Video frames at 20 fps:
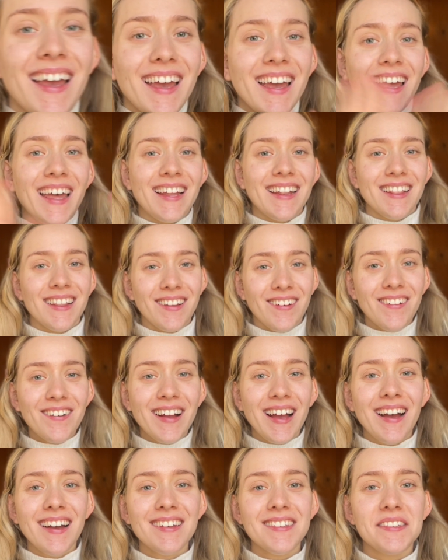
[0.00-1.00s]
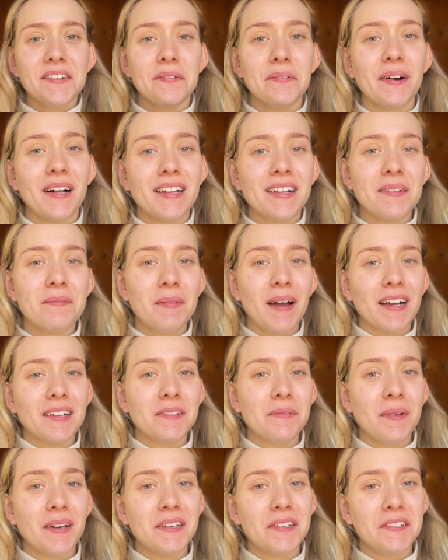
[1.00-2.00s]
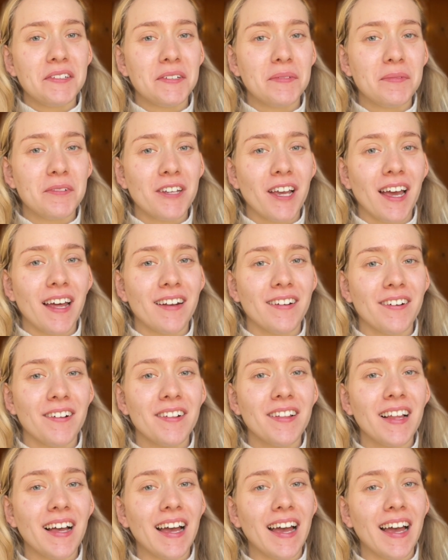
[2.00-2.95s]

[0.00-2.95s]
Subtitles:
Hello guys, welcome back to my YouTube channel,